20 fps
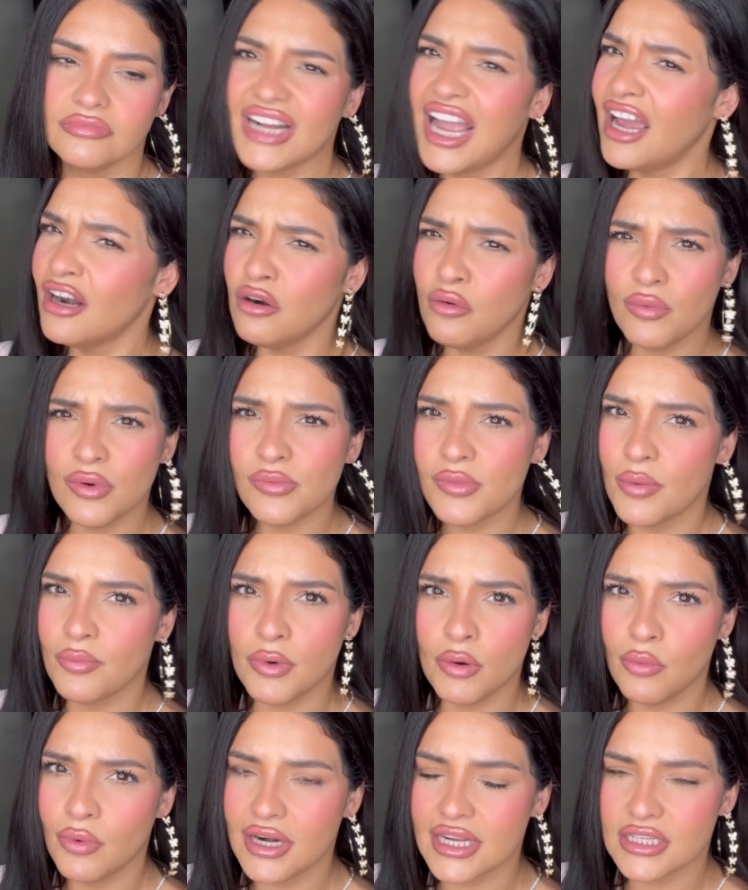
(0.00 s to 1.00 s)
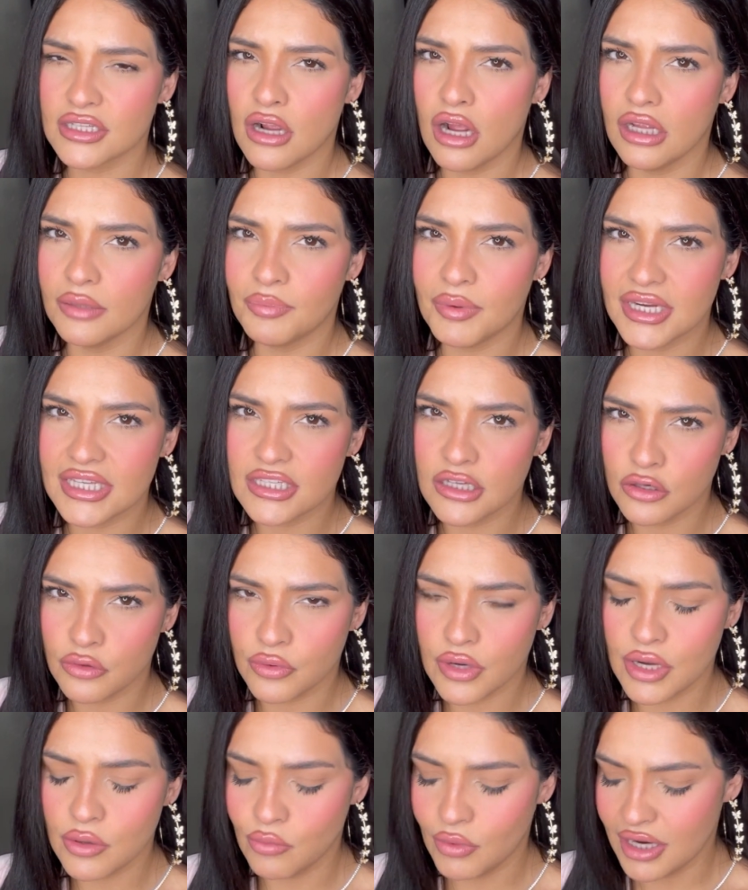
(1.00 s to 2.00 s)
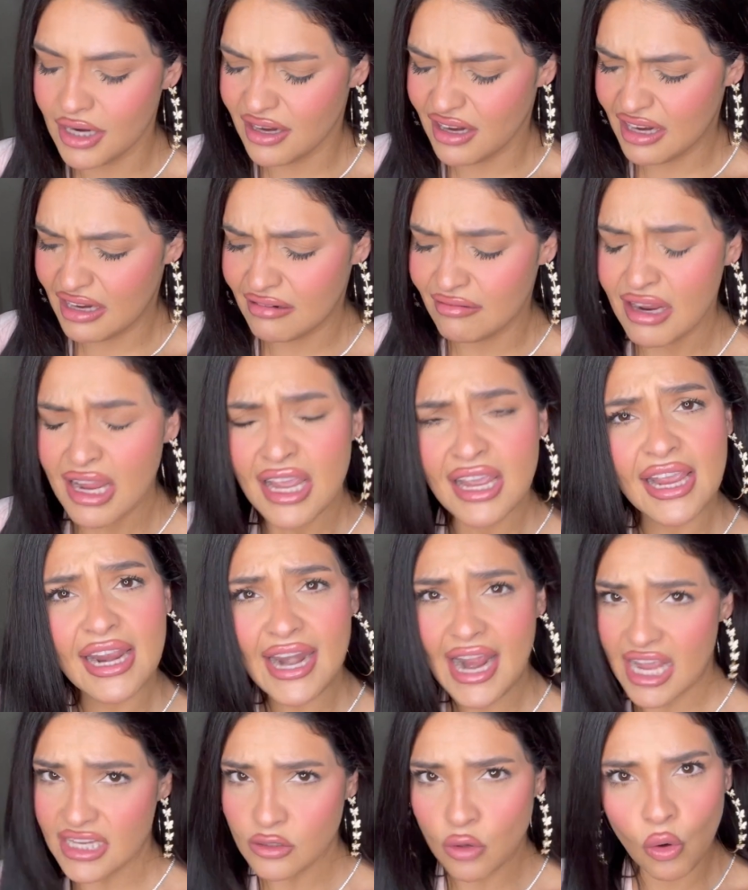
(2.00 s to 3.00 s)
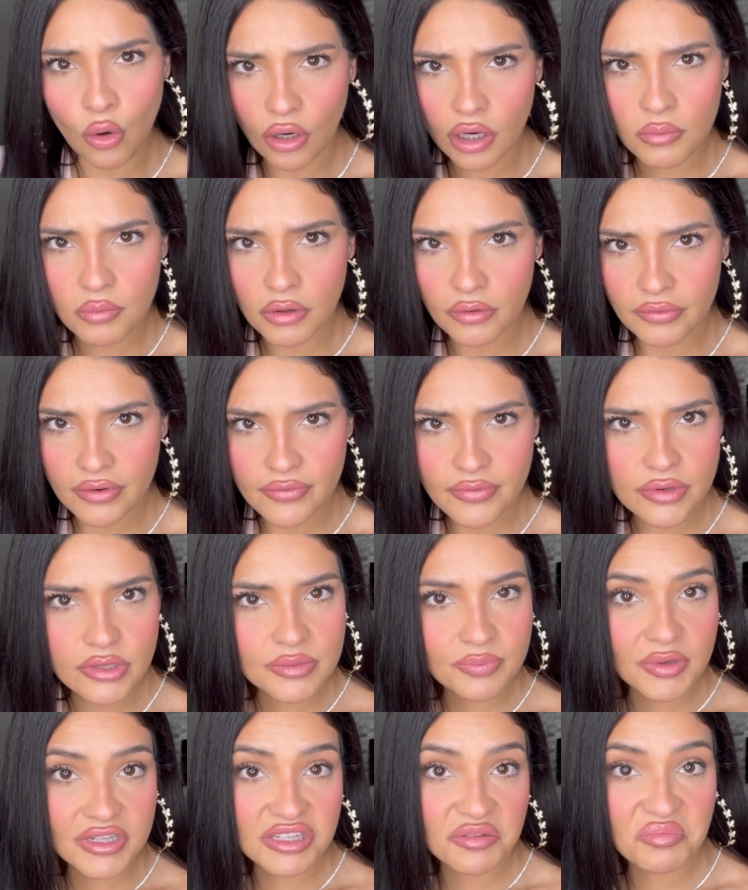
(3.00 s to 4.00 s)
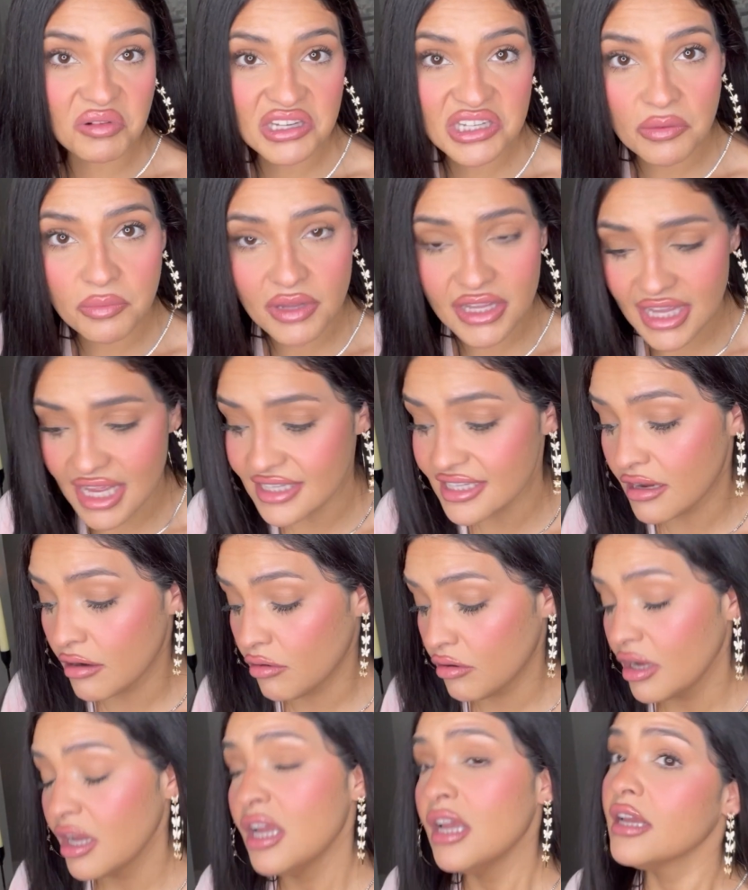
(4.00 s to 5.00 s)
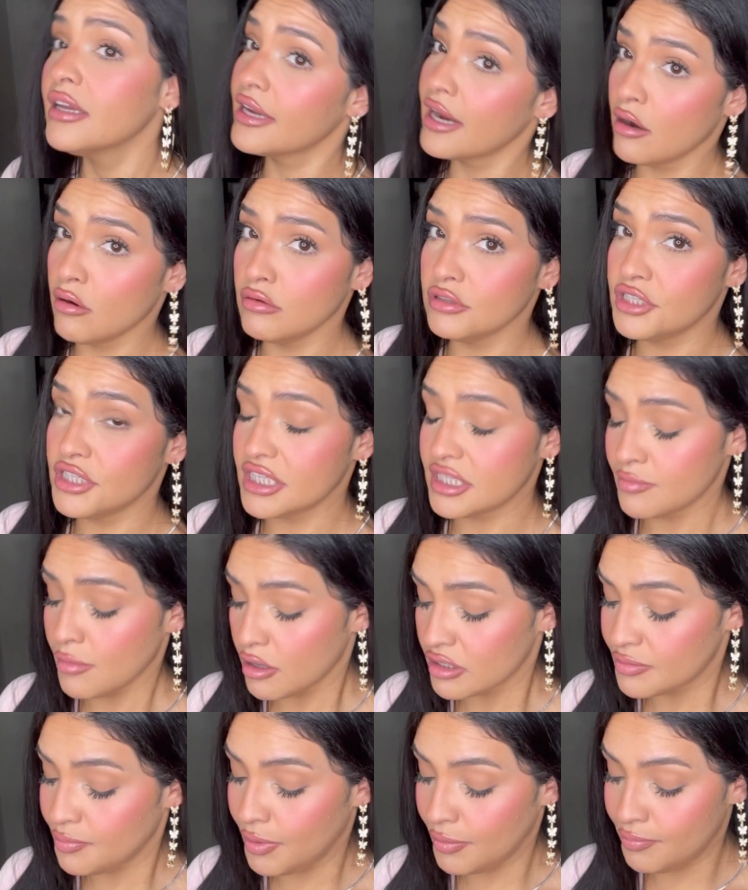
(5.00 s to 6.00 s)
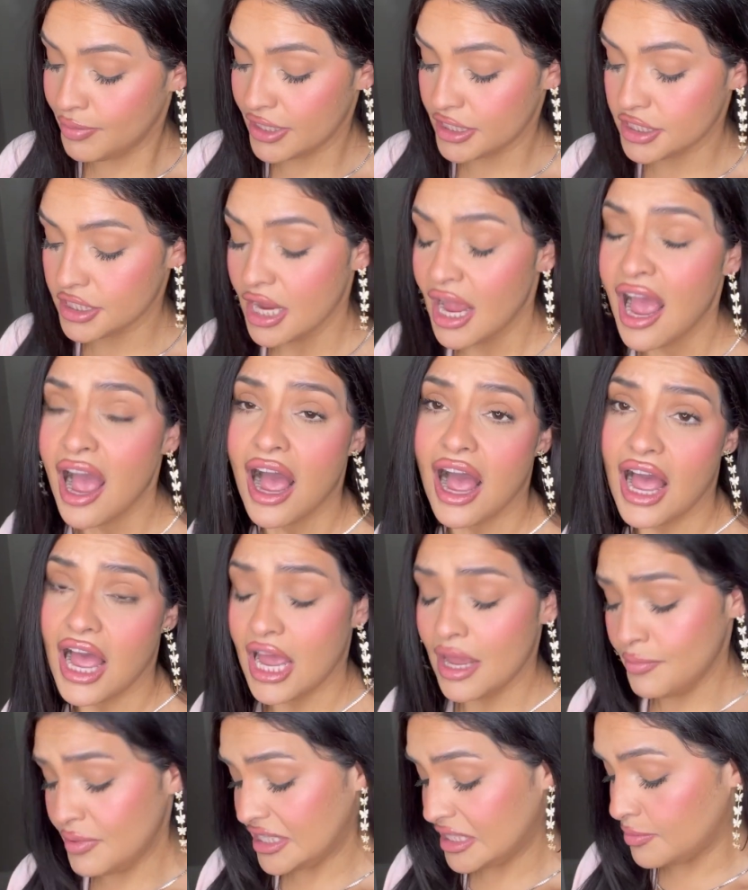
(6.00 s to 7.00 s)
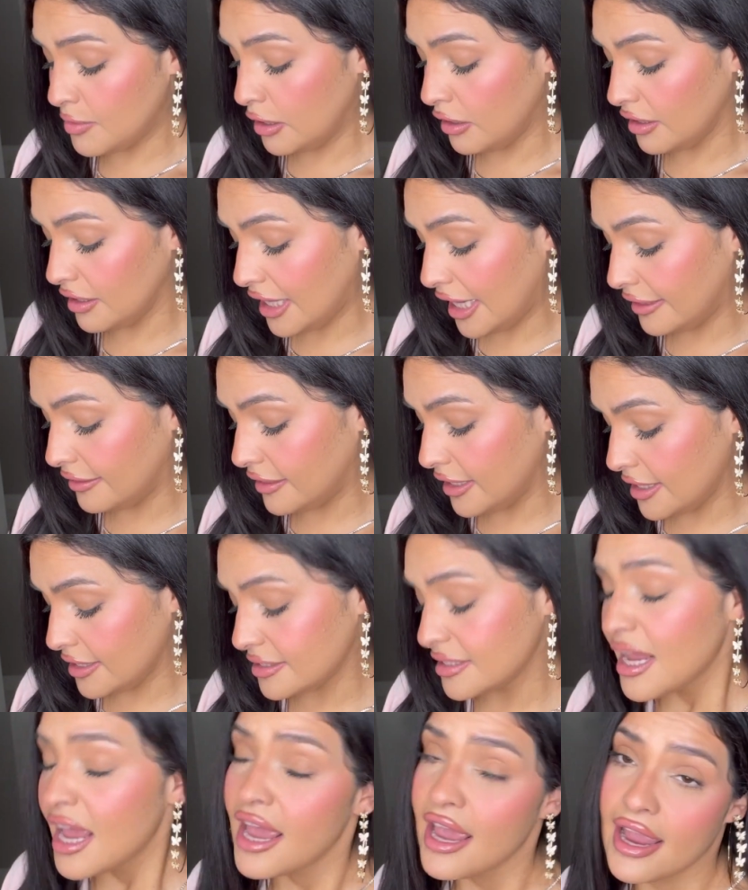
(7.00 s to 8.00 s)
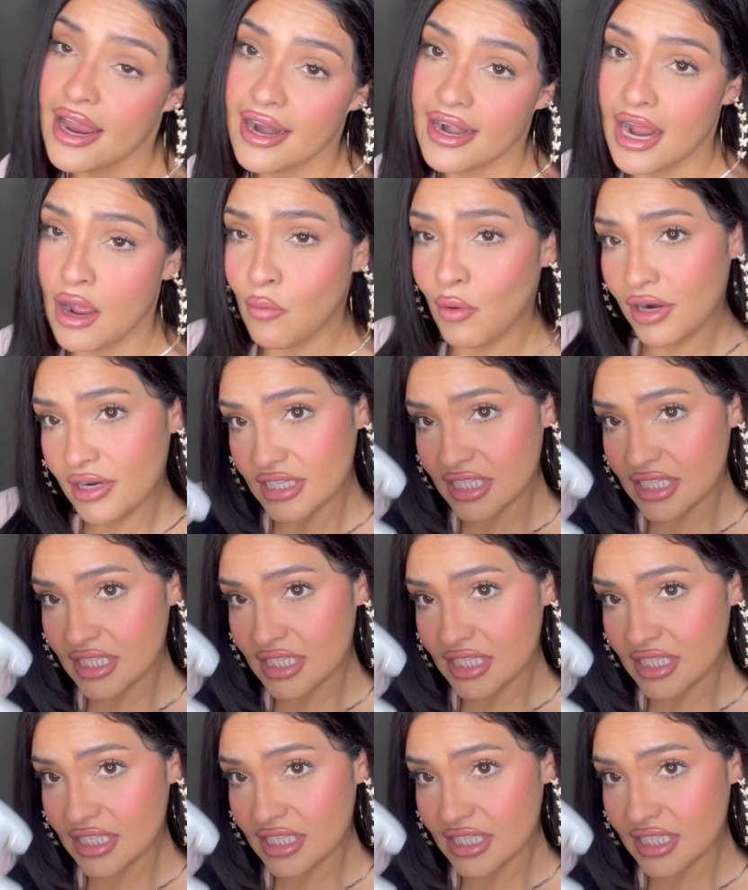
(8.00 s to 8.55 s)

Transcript: I don't remember what it's called, but it's a green one and it has horrible reviews, but supposedly that's how Karol G smells. But bitch, I be smelling like this and I wanna